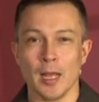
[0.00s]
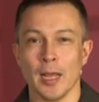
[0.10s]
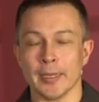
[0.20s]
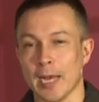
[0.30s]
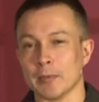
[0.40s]

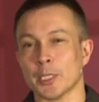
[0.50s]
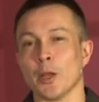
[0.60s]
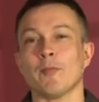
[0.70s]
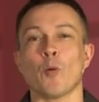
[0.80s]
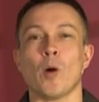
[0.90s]
Now, do you
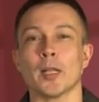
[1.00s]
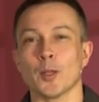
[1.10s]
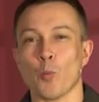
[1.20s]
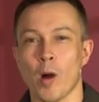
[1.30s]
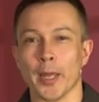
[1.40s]
ever wonder
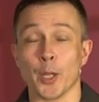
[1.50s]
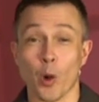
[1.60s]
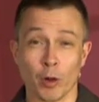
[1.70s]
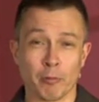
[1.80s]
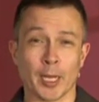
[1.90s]
why
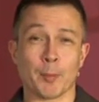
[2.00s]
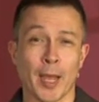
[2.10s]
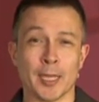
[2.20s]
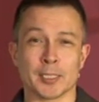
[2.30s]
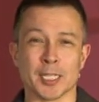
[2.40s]
your acrylic
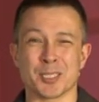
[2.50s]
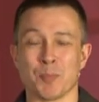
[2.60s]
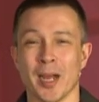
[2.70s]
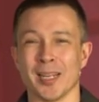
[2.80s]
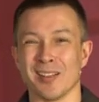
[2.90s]
paintings
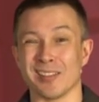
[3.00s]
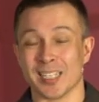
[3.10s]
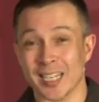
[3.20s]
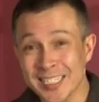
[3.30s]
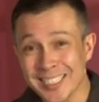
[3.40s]
might look
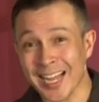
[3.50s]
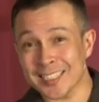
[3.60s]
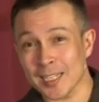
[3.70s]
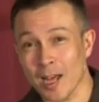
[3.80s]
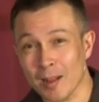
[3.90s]
a tad
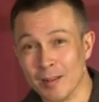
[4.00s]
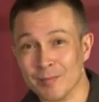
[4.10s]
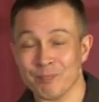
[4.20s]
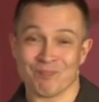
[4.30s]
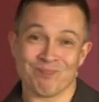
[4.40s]

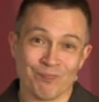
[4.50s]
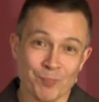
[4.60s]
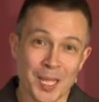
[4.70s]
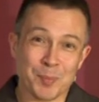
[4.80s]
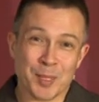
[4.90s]
dull,
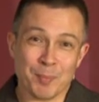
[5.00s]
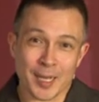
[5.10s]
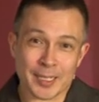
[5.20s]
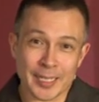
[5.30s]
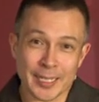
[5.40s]
maybe
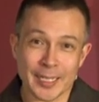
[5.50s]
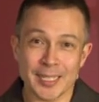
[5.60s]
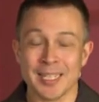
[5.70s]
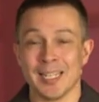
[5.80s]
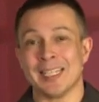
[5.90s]
muddy,
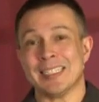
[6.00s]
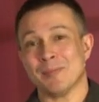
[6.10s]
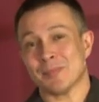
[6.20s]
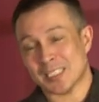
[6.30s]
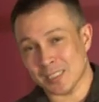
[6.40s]

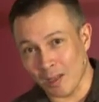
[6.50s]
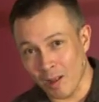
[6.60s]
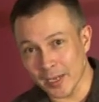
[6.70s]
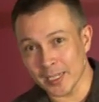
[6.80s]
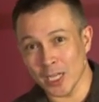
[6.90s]

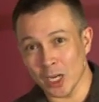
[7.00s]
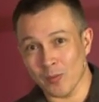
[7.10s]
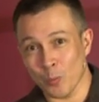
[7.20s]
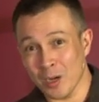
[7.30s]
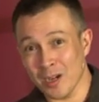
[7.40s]
slightly
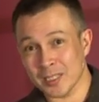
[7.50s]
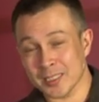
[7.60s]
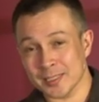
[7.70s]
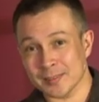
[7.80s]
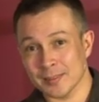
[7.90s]

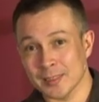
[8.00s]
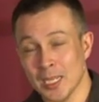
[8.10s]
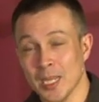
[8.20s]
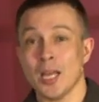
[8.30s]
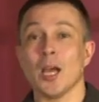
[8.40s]
overworked?
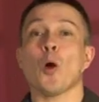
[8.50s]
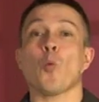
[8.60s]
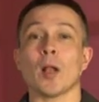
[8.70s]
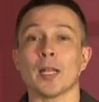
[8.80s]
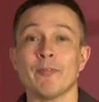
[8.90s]

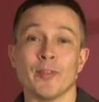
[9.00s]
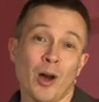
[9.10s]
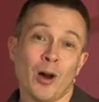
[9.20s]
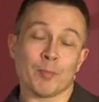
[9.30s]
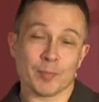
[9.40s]
Well, if
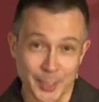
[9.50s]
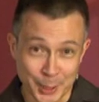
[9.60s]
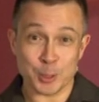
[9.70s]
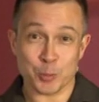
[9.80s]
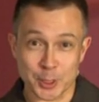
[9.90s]
not, then you
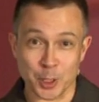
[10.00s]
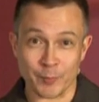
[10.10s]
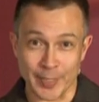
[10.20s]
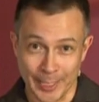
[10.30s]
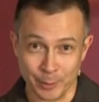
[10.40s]
can switch off
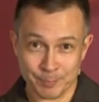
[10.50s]
now.